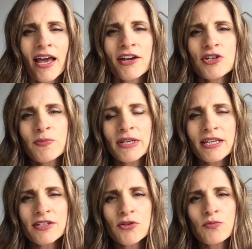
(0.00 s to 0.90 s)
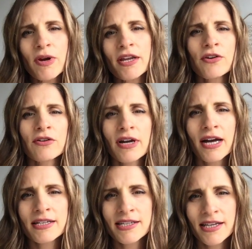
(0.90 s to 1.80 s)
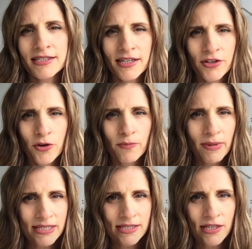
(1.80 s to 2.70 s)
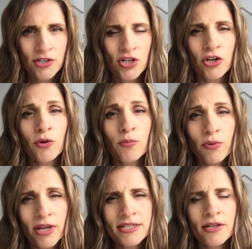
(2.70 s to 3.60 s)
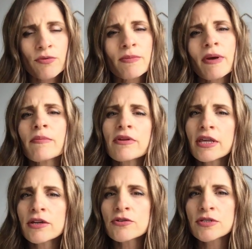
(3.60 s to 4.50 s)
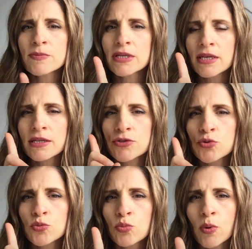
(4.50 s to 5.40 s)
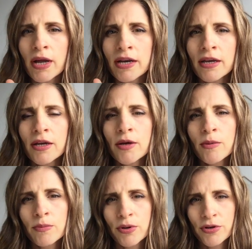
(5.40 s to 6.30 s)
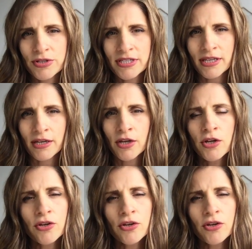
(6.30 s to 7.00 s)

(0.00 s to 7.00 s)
As you begin to write your content and your message and your branding, remember that you're speaking to one person.